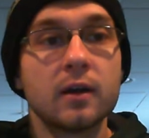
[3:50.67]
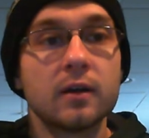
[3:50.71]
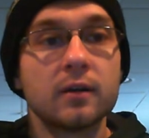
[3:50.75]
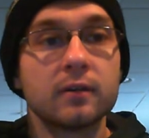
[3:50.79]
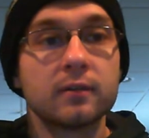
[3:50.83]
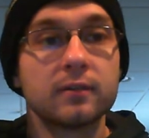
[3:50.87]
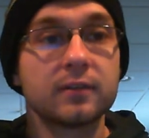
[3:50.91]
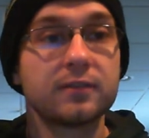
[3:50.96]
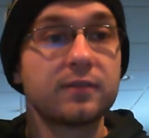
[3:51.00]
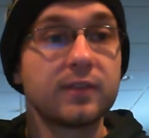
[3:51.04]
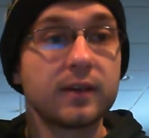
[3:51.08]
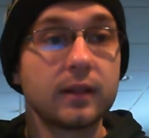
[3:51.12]

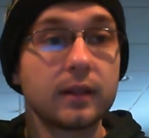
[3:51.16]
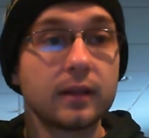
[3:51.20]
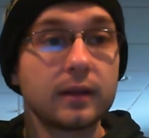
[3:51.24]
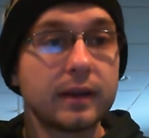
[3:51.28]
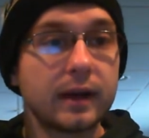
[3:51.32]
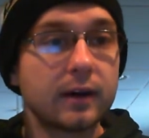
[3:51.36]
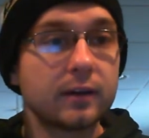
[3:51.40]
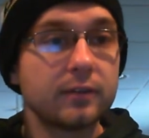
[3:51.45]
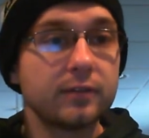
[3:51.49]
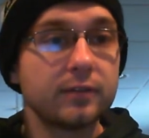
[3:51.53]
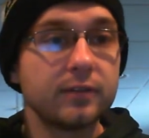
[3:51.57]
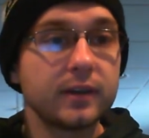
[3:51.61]
For
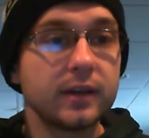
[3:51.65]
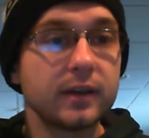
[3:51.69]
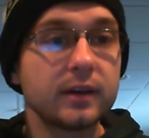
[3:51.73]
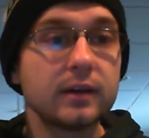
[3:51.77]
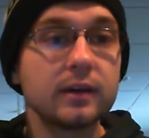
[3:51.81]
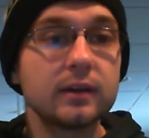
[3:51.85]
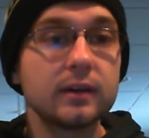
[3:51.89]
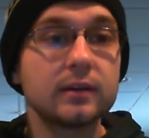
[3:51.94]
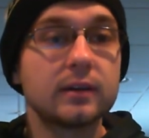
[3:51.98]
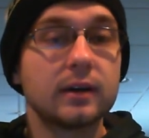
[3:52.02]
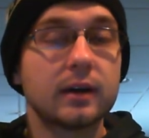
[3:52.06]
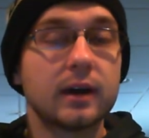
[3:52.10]

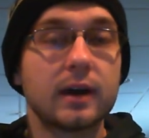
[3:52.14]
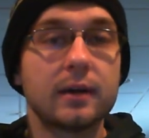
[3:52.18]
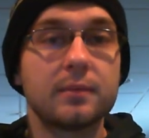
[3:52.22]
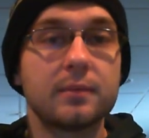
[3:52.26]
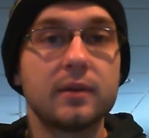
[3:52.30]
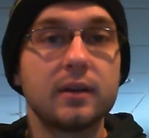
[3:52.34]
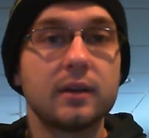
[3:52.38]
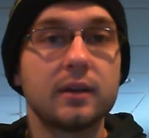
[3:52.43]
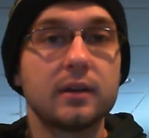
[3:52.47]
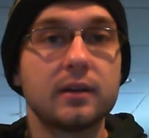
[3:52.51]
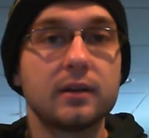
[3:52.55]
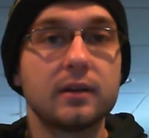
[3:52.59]
Philadelphia, I
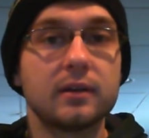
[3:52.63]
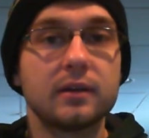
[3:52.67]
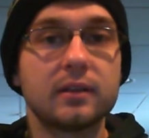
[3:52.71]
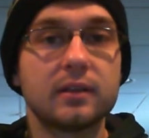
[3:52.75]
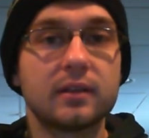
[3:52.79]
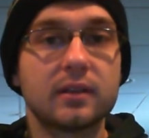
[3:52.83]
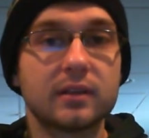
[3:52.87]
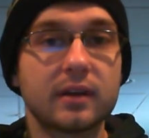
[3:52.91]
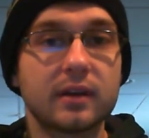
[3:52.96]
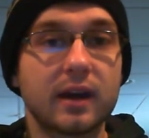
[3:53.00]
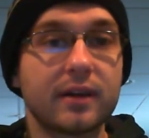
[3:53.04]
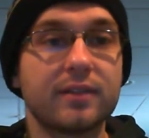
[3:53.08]
mean,
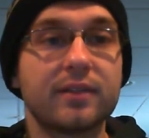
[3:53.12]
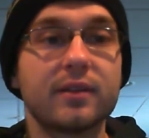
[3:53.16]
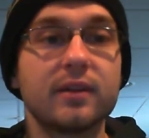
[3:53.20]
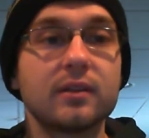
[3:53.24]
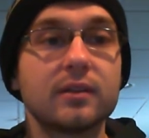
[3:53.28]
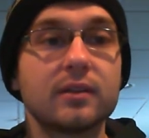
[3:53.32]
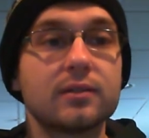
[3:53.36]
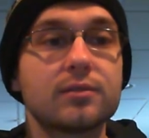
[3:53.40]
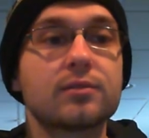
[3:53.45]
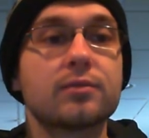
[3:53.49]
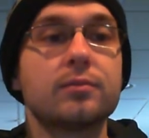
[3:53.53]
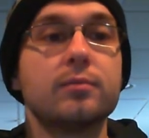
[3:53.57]
th- I think
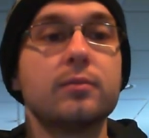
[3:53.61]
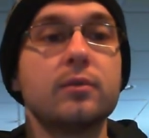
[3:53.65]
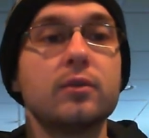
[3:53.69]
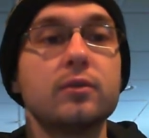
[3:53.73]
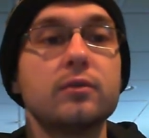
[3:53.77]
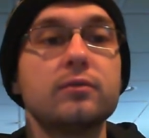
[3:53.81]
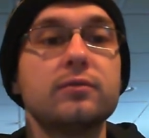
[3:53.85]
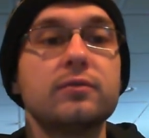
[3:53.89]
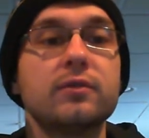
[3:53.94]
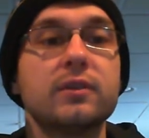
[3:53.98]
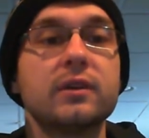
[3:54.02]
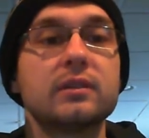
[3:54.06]
this
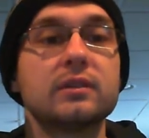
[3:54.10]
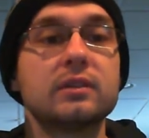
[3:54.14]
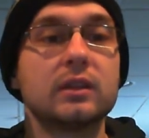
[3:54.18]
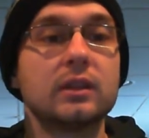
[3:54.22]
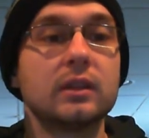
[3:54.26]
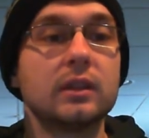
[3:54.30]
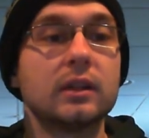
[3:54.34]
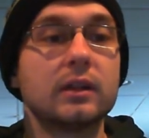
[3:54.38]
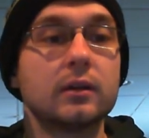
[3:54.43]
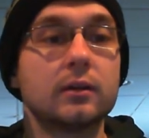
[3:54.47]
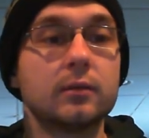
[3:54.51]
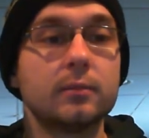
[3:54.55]
move is a
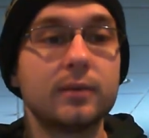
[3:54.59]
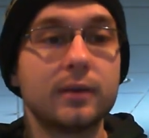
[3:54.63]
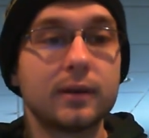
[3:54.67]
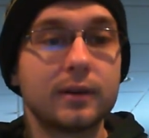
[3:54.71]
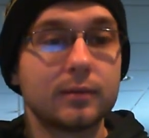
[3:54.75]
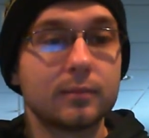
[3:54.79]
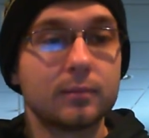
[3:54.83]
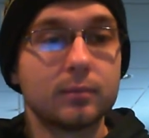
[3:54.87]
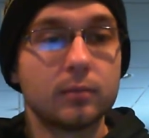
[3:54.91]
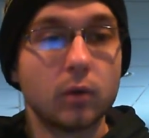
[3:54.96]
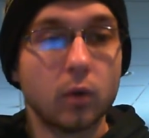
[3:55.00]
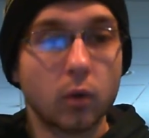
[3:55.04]
little
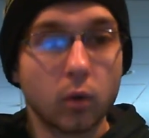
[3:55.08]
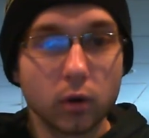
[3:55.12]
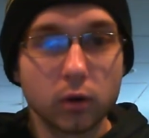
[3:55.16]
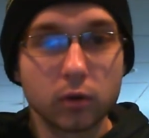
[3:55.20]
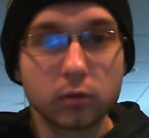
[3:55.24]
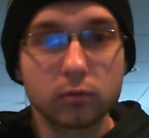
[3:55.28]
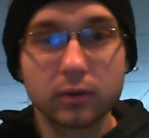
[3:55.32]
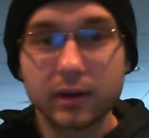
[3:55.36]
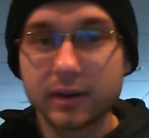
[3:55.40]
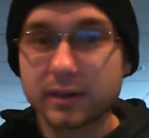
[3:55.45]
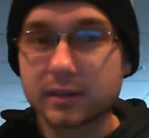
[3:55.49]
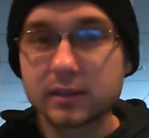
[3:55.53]
bit more
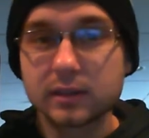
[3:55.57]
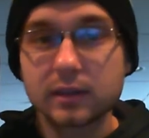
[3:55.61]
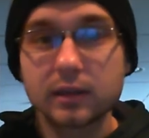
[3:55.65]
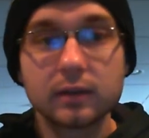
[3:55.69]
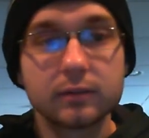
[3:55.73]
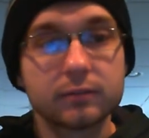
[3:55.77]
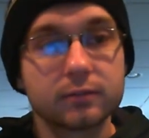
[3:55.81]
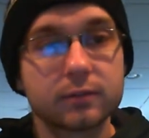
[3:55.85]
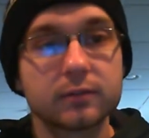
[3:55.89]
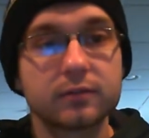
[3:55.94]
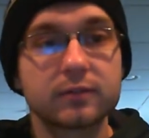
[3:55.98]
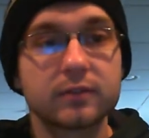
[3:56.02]
risky
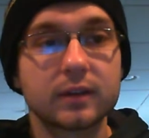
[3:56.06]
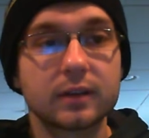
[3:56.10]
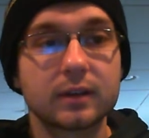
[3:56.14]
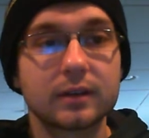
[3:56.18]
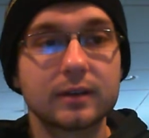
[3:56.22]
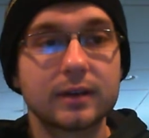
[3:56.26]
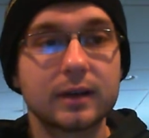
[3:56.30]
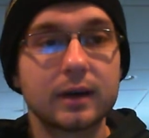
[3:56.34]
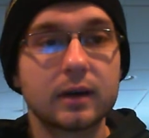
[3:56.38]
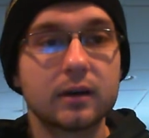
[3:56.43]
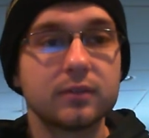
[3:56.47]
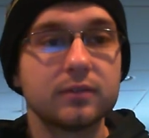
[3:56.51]
for
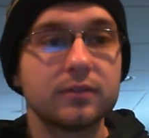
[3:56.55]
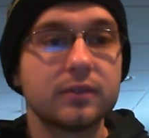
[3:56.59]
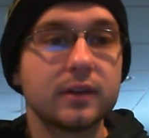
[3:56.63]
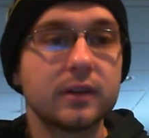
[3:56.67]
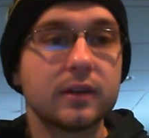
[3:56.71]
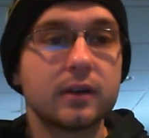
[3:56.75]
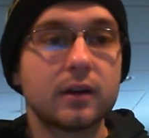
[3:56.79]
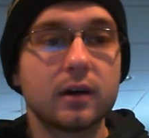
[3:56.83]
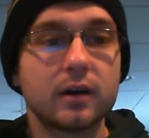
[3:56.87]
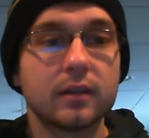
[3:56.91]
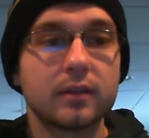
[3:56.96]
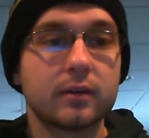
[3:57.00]
Philadelphia,
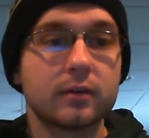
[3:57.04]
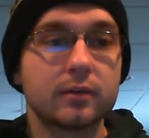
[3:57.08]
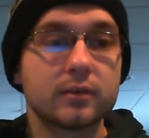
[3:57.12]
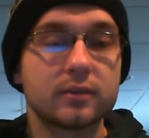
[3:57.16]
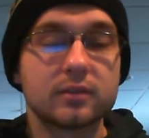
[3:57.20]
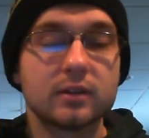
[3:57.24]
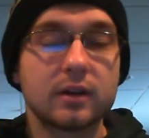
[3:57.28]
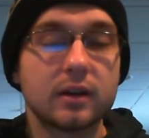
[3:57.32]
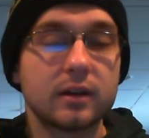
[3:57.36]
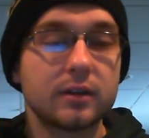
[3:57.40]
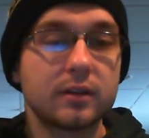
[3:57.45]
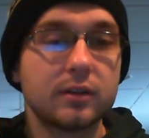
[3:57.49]
although
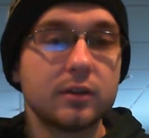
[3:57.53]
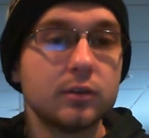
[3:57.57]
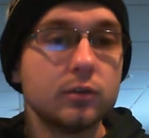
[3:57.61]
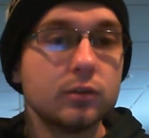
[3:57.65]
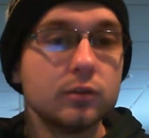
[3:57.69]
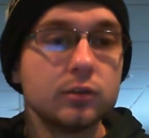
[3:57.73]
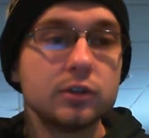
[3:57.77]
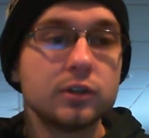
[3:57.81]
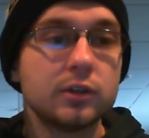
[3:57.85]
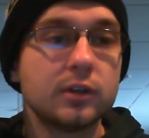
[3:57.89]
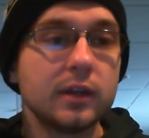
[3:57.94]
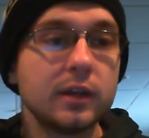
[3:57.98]
it's not a
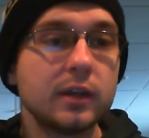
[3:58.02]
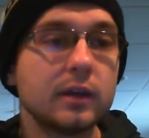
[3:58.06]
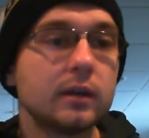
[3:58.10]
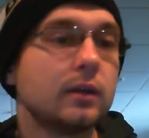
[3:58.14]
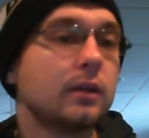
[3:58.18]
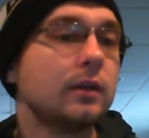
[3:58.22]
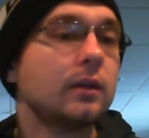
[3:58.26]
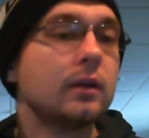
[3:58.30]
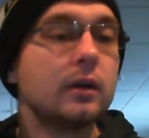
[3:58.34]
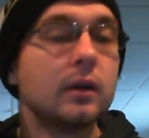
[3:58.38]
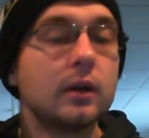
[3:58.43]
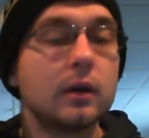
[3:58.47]
huge
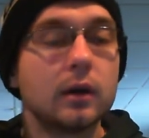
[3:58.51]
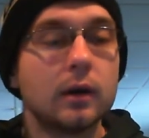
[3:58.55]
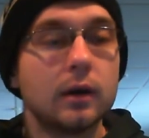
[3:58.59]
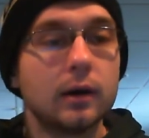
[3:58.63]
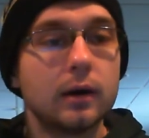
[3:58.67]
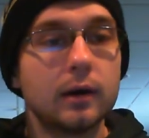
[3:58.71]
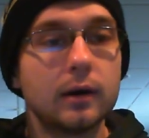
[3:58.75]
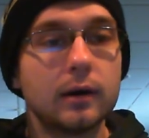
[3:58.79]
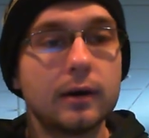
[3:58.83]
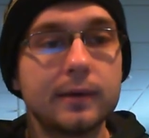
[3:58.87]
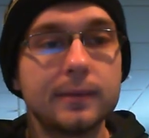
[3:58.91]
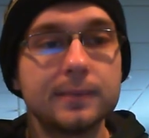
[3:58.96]
deal.
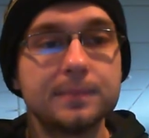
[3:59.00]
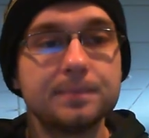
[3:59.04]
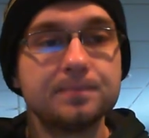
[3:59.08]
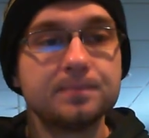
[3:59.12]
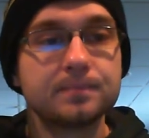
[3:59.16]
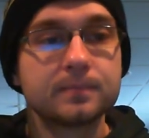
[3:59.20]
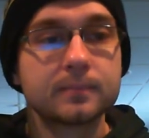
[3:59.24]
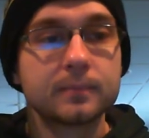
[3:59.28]
Um,